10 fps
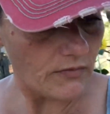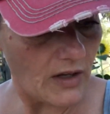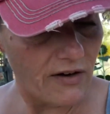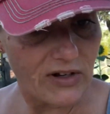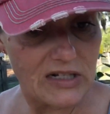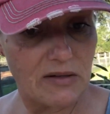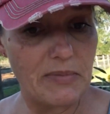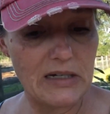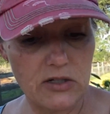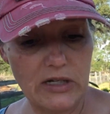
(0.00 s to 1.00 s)
I've got some
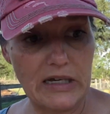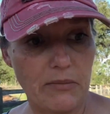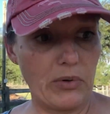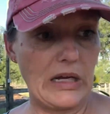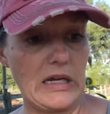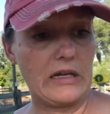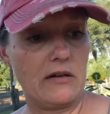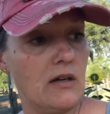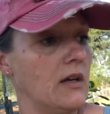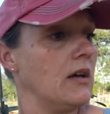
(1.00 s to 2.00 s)
basil I can bring in.
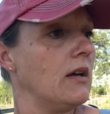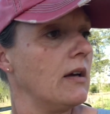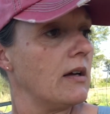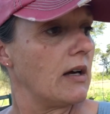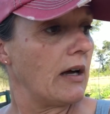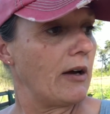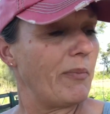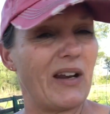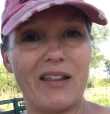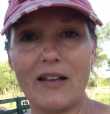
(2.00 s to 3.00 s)

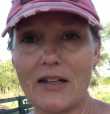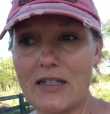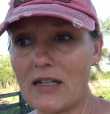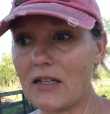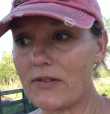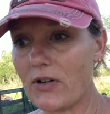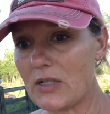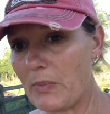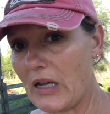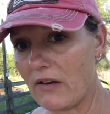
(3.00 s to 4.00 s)
But I think that's it as far
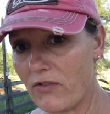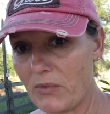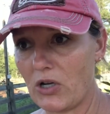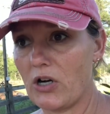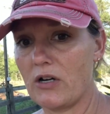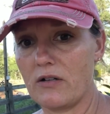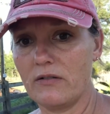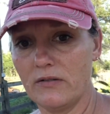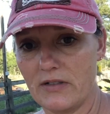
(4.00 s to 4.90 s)
as picking from the garden.